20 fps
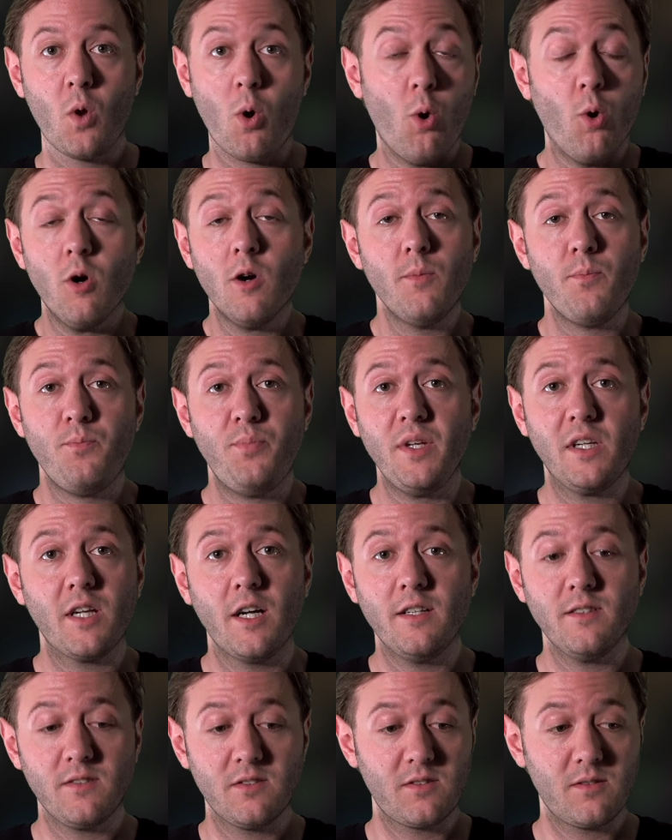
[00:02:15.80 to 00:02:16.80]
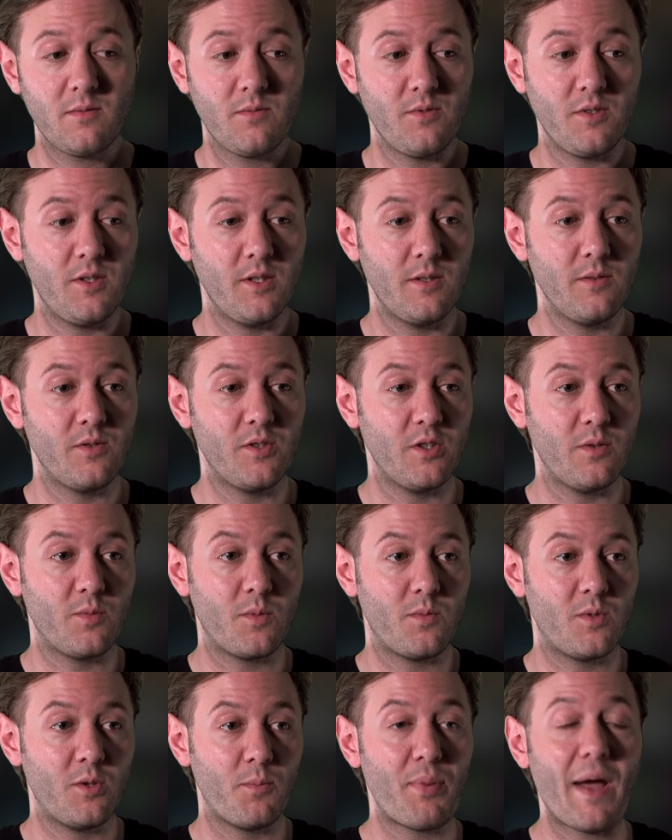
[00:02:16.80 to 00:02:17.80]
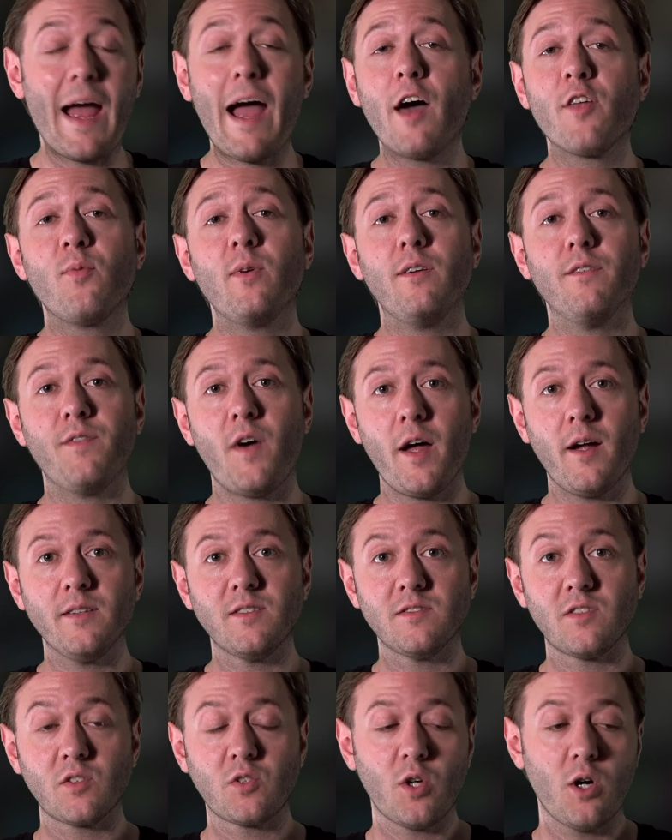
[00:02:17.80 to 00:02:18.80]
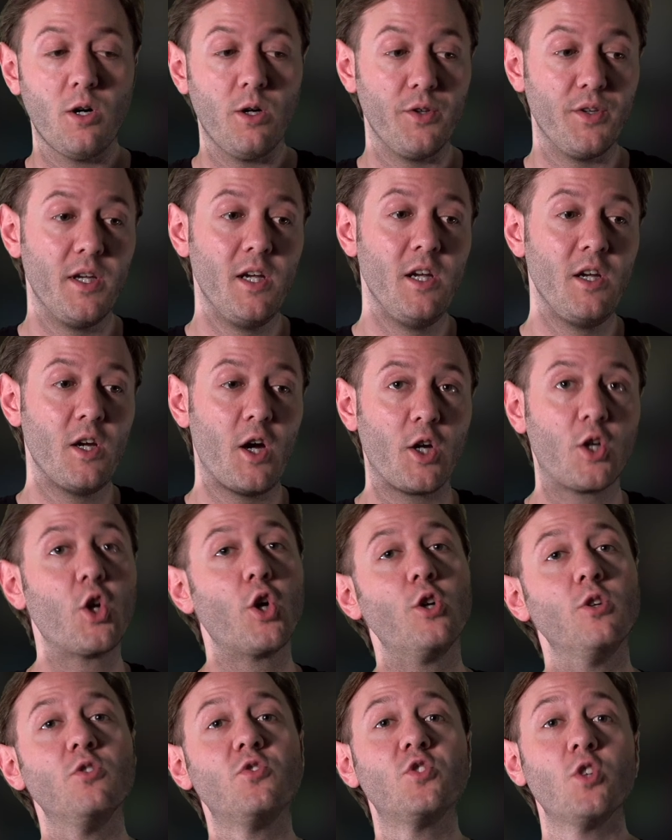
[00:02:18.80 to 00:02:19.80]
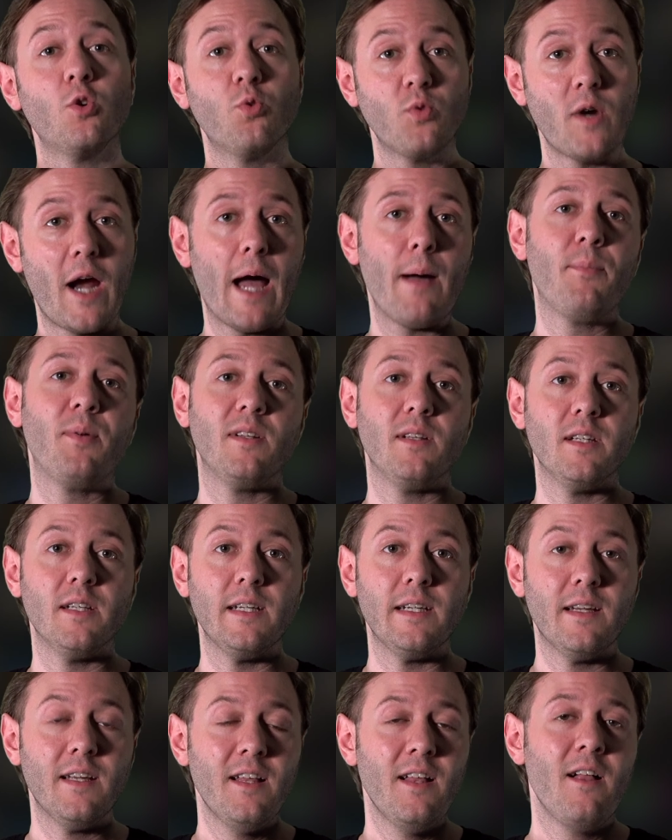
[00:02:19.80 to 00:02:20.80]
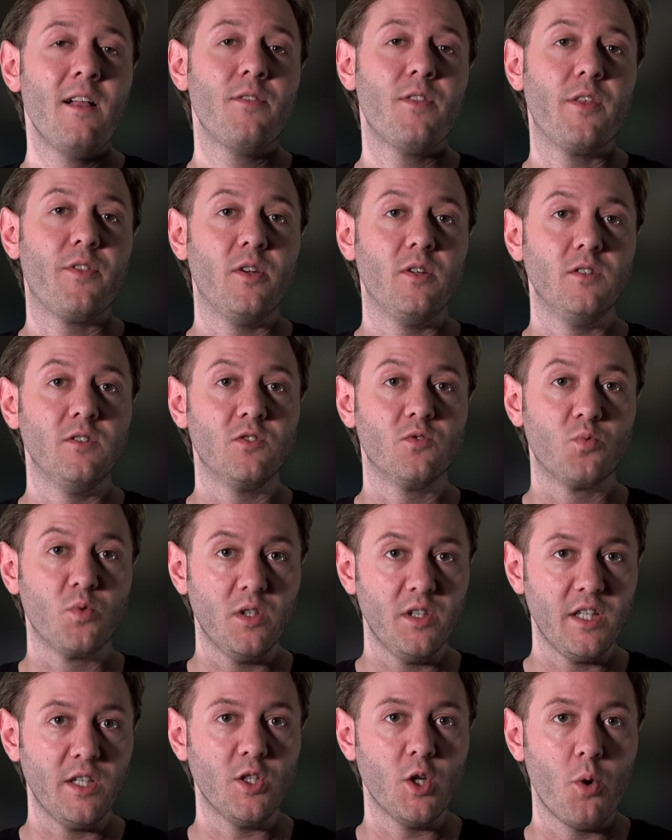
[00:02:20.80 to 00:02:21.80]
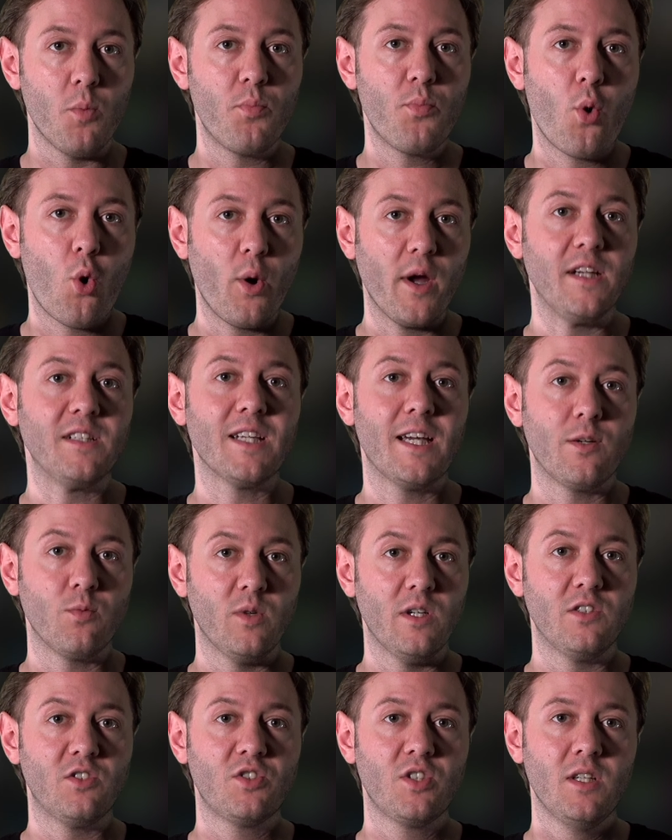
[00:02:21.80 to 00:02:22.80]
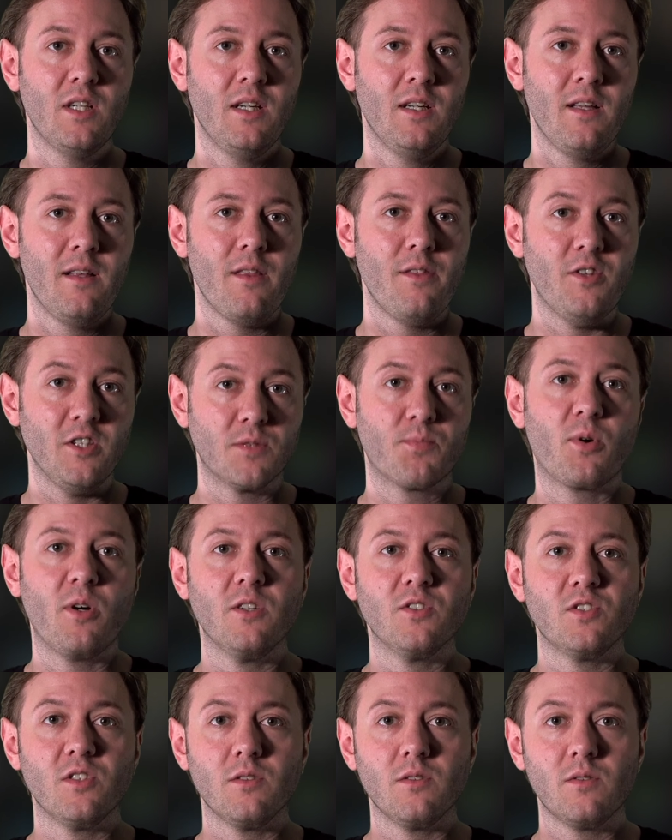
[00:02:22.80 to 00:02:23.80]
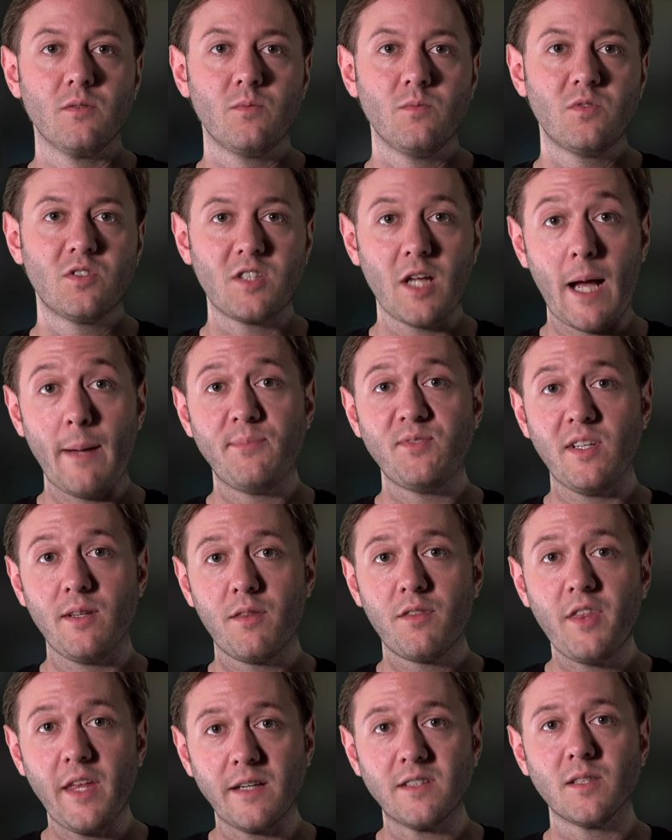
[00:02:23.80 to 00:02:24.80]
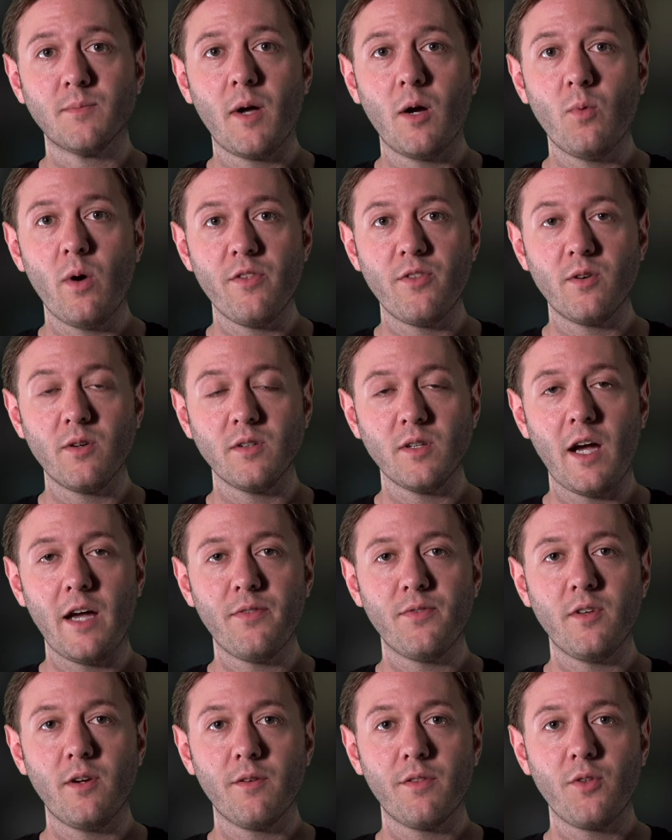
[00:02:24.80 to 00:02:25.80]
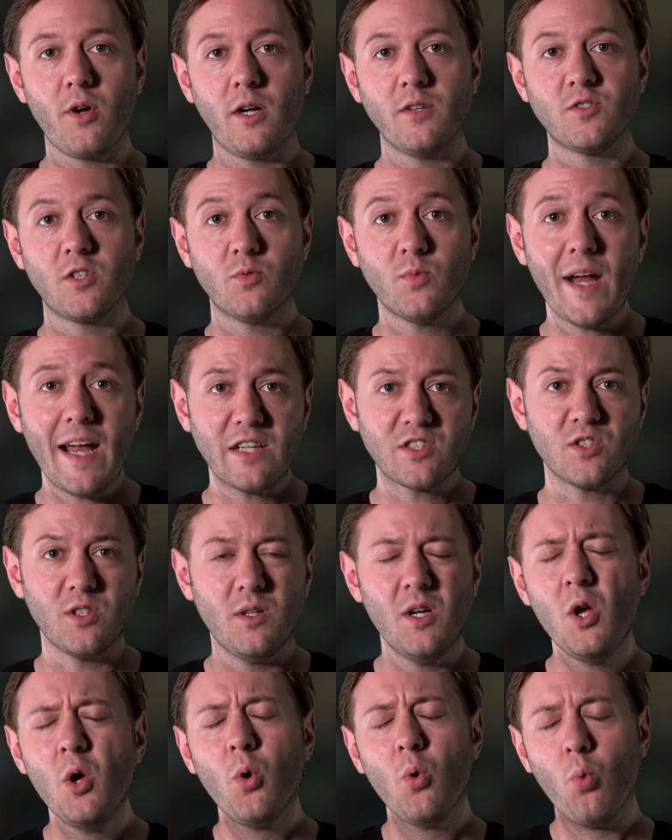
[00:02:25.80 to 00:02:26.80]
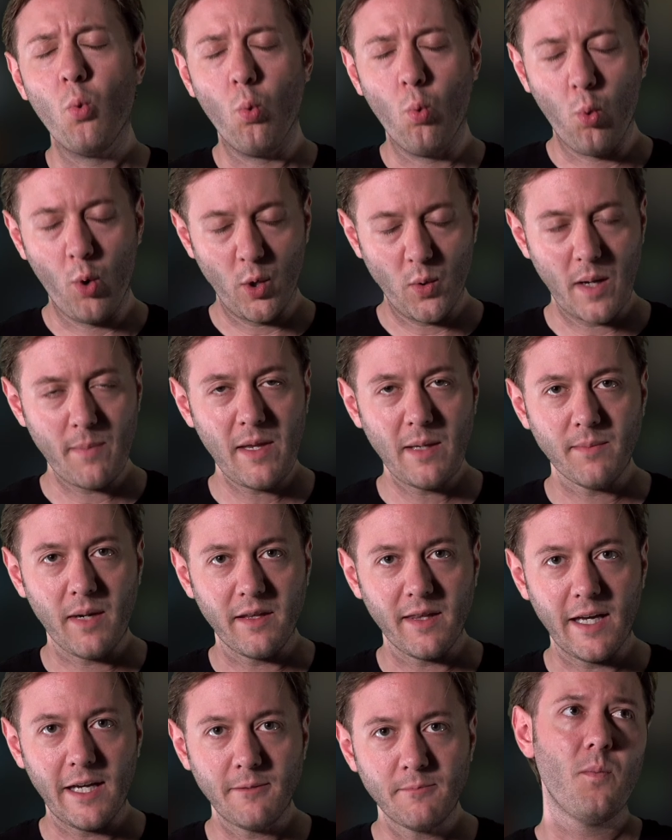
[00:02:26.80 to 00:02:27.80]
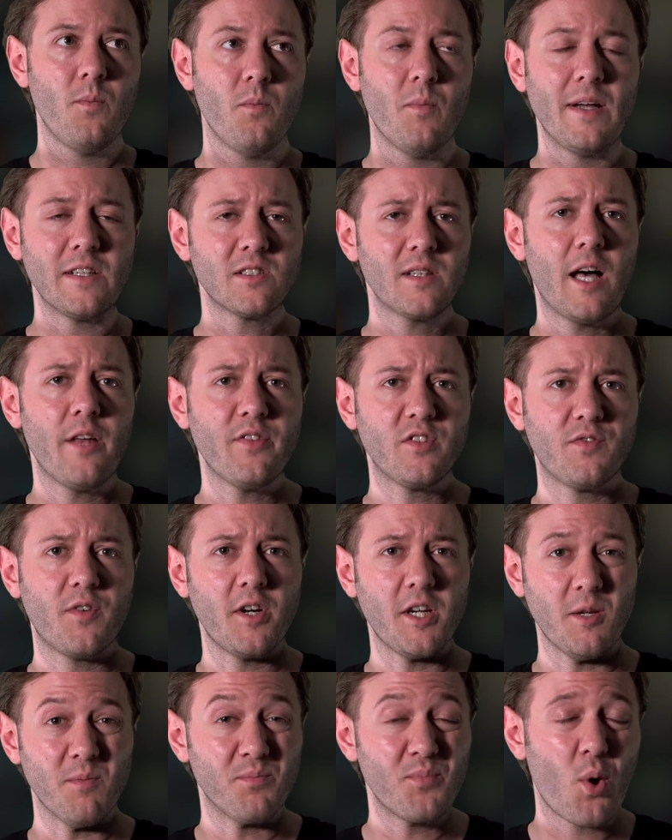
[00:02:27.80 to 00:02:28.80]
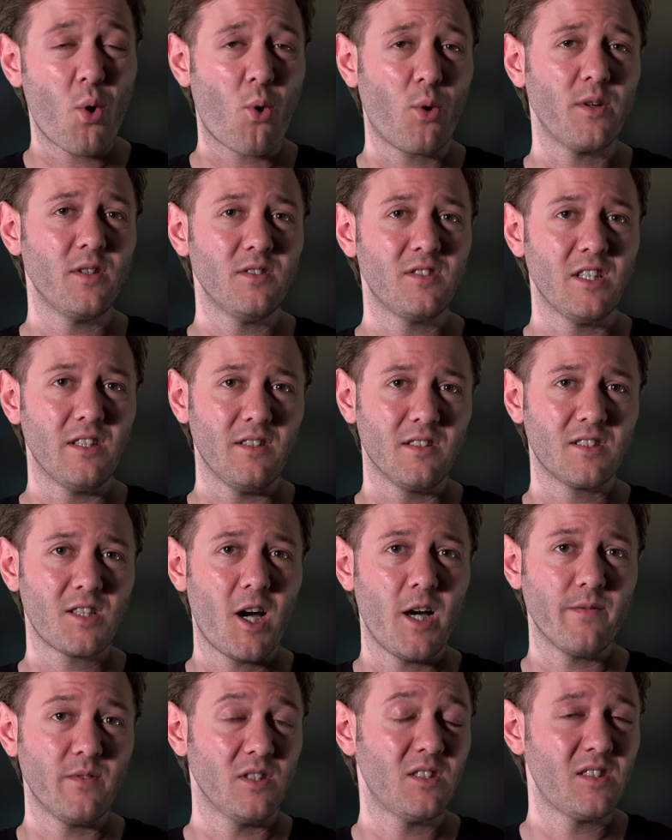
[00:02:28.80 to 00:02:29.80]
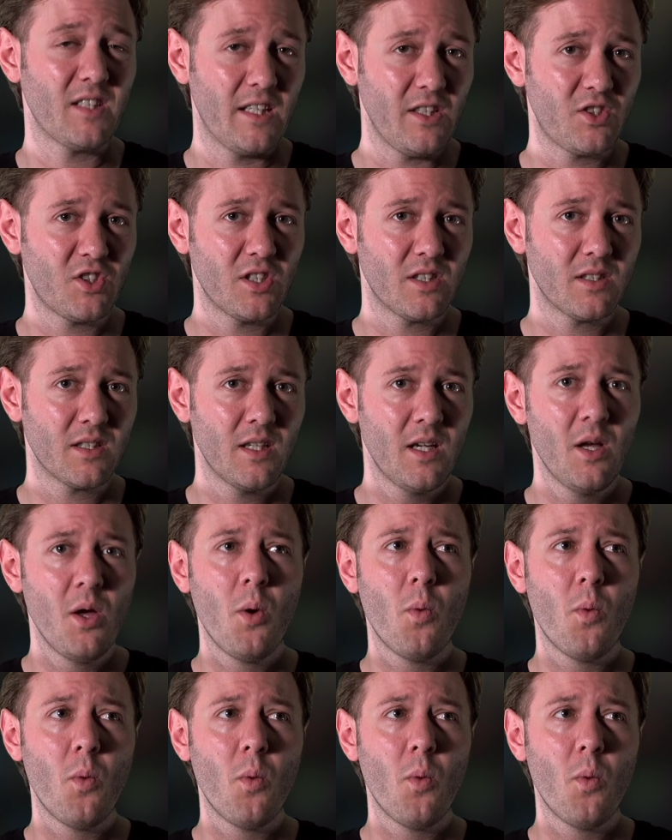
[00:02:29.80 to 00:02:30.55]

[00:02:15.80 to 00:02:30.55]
or because the pathway to violence, as it's called, occurs so rapidly that there's really no point at which this person stops and thinks about whether or not their thoughts are rational. What do I mean by that? Mental health is very important in this conversation,